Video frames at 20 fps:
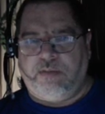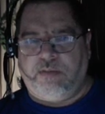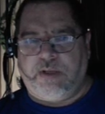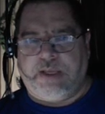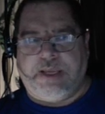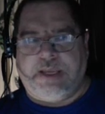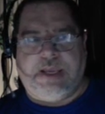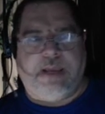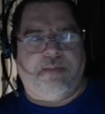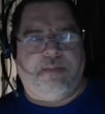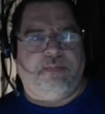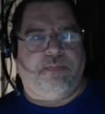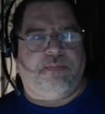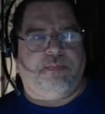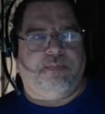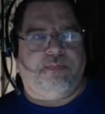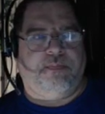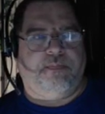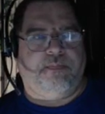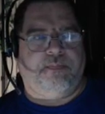Keep
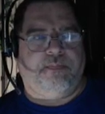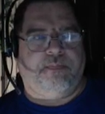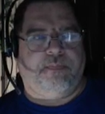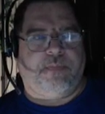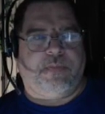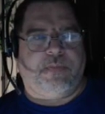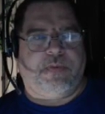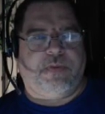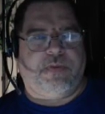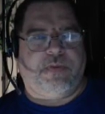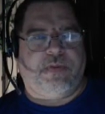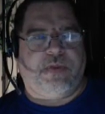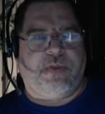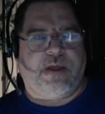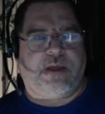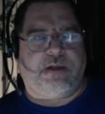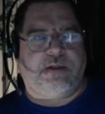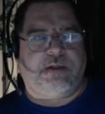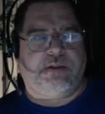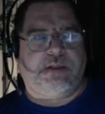
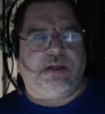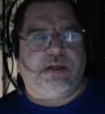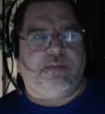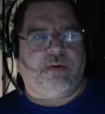that the same